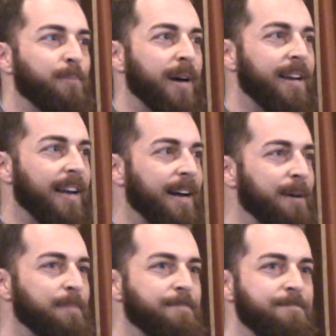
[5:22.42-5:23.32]

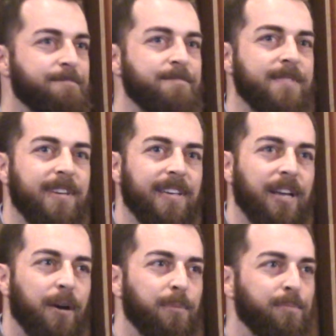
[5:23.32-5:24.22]
But,
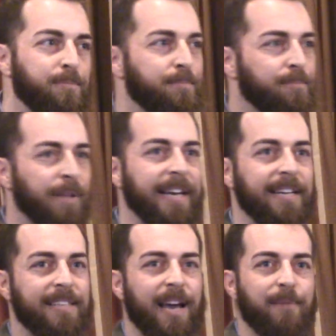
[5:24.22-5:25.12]
you know,
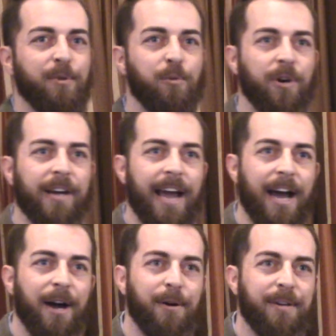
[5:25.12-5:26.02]
plenty of time to work
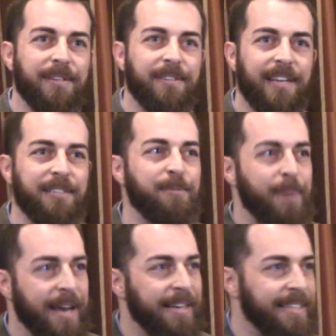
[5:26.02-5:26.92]
out and to
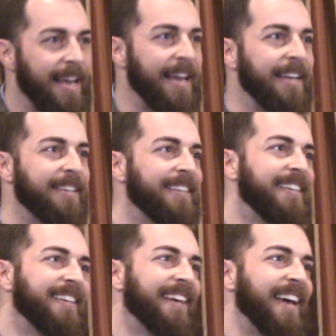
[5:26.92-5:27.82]
meditate.
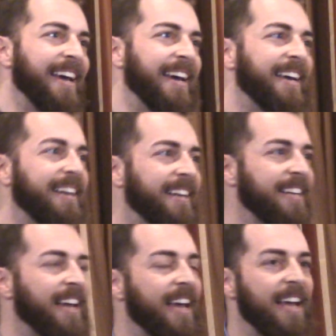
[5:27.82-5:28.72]
And
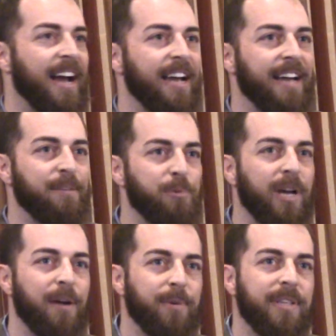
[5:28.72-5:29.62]
I
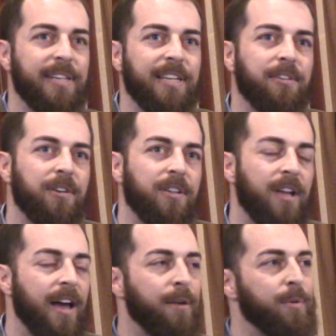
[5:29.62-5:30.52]
really did learn a
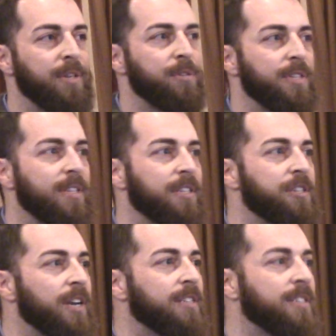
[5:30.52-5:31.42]
lot. And when you see the
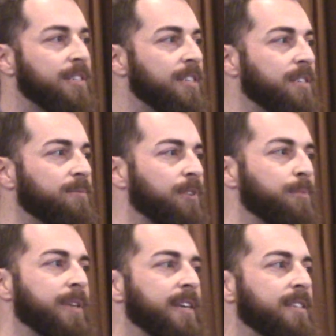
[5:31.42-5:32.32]
justice system
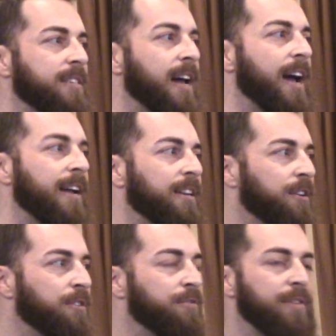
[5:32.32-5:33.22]
from the inside, you
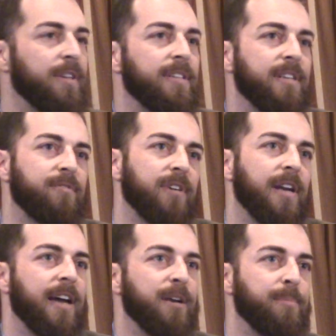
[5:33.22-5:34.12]
know, you feel a
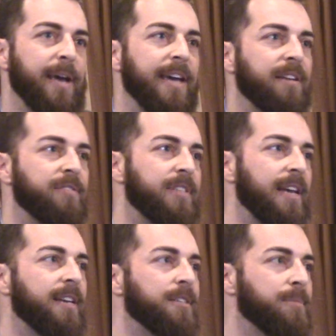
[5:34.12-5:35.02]
different kind of pain of
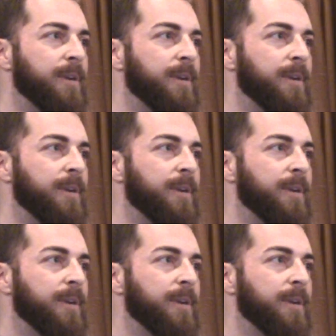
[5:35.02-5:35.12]
statism.